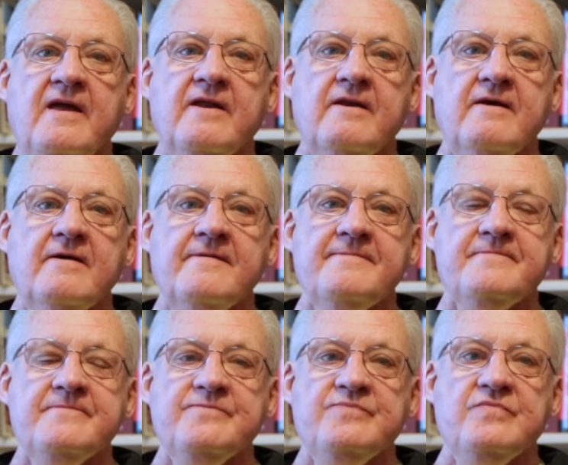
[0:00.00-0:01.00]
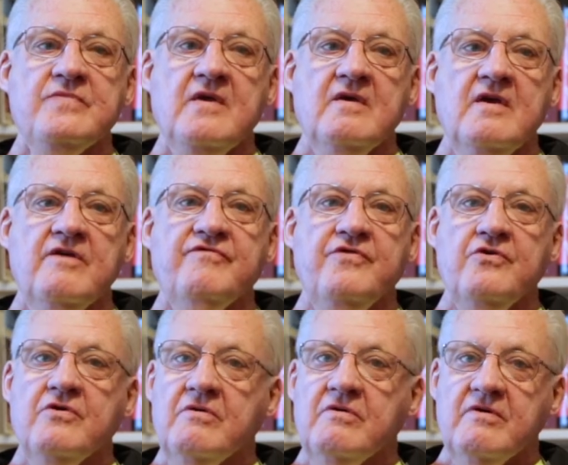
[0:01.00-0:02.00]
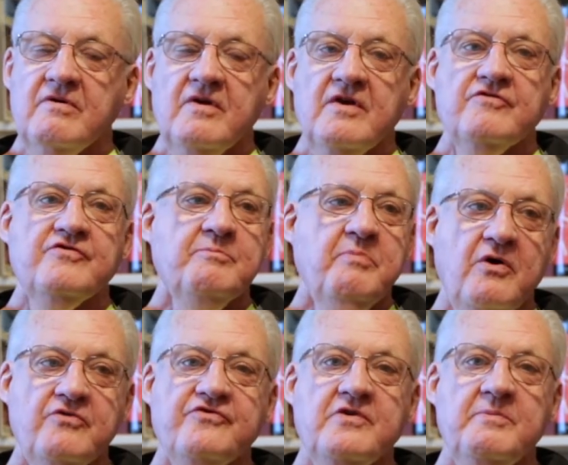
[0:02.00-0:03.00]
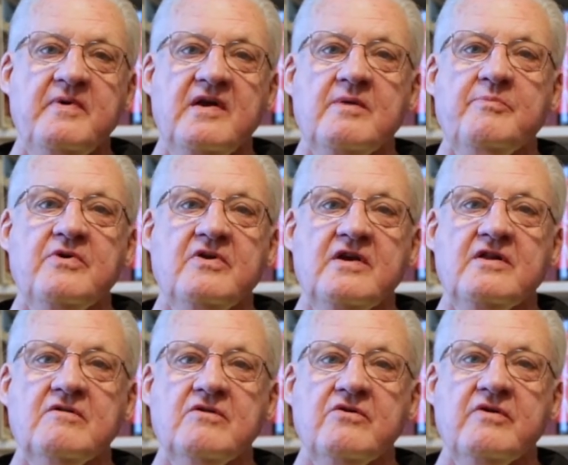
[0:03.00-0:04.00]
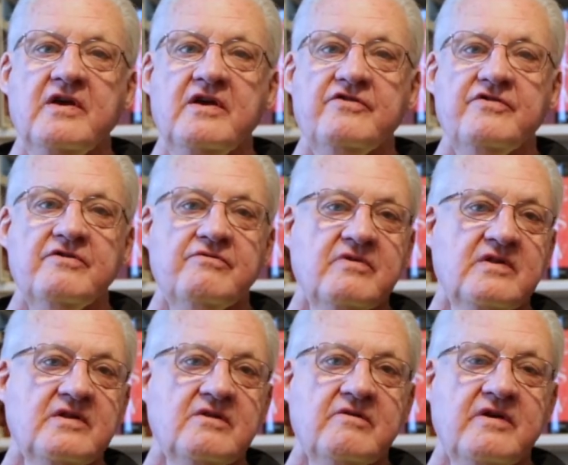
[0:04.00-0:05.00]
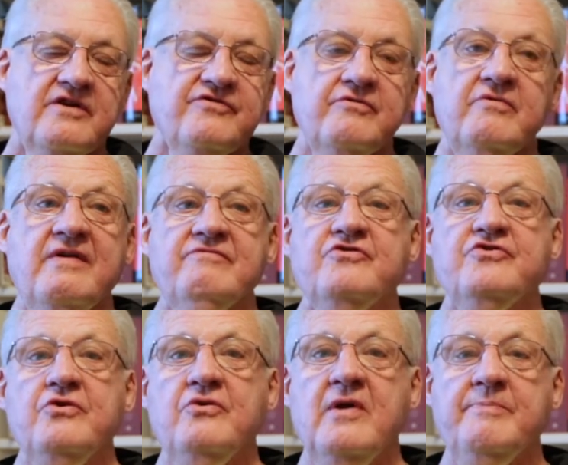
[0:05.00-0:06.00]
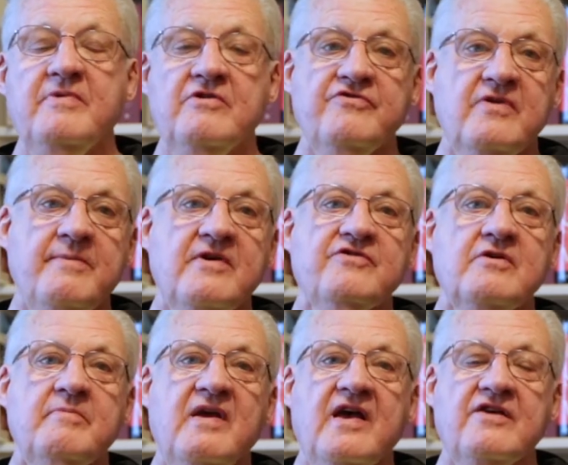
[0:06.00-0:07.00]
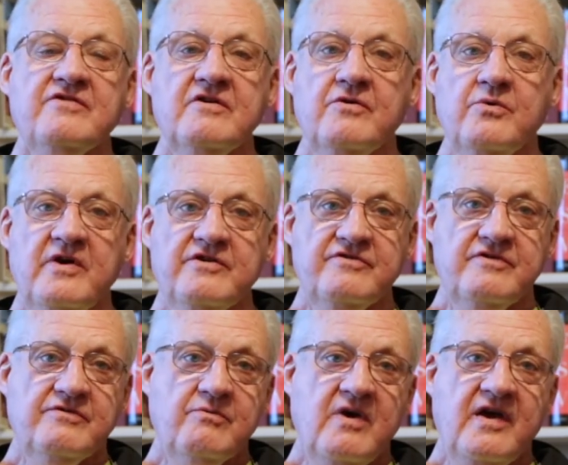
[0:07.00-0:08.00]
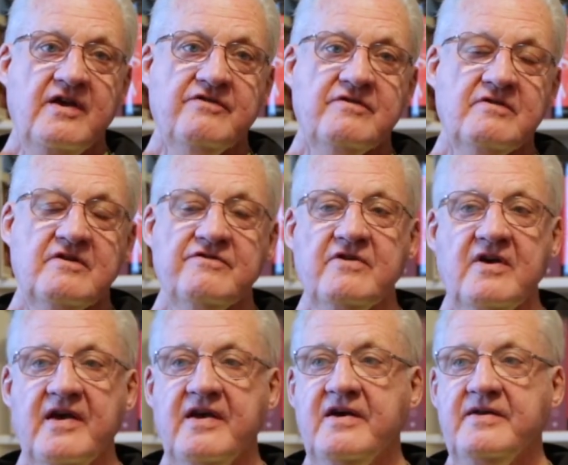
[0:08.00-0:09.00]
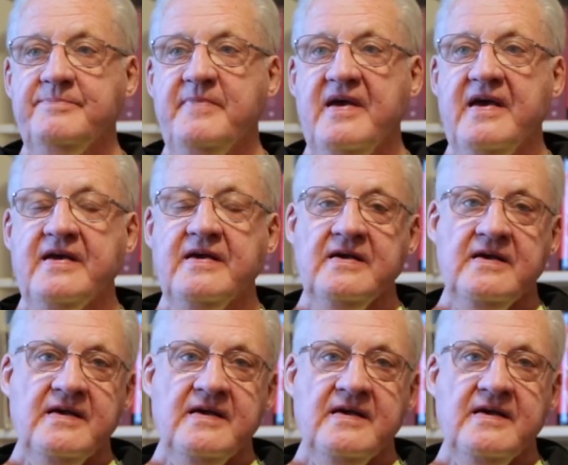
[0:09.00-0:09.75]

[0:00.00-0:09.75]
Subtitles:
And if you're supposed to be at a particular location, drilling location, you haven't showed up there, somebody's going to be asking questions. Why hasn't this guy gotten back?